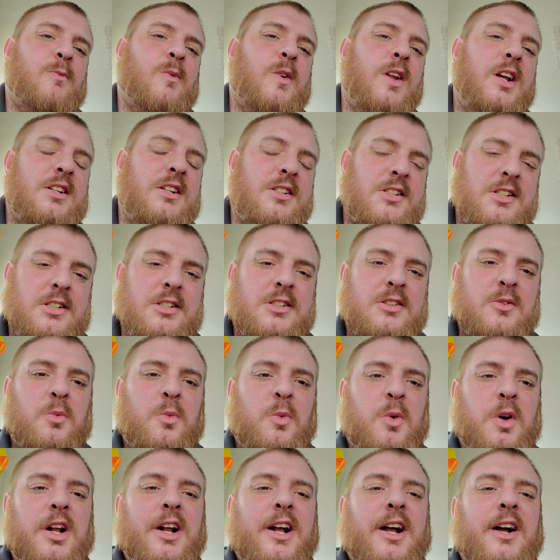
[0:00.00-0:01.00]
This is
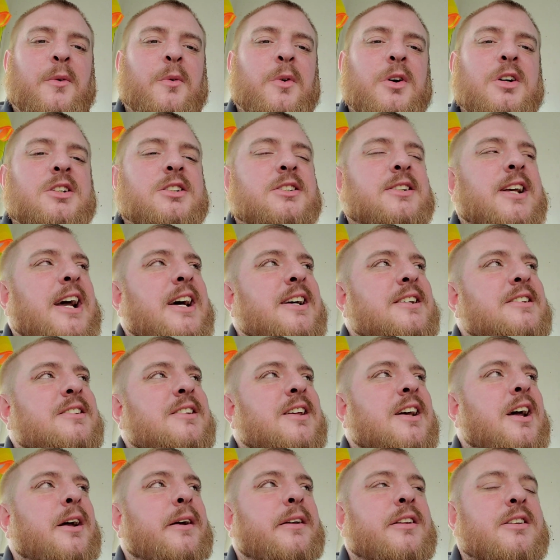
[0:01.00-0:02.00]
what what does that
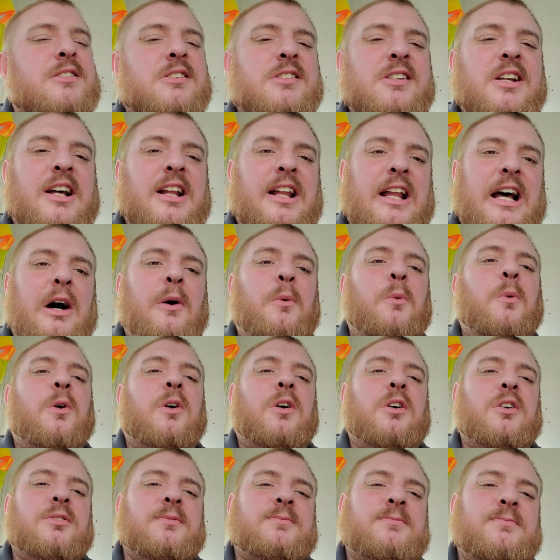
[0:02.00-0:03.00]
say? This is a clown
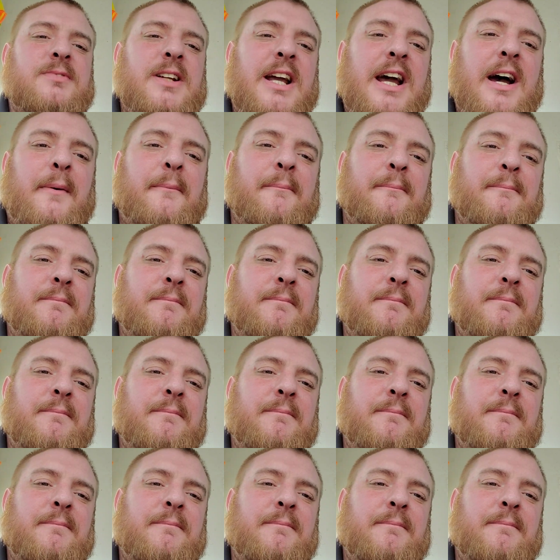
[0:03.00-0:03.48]
world. Yeah.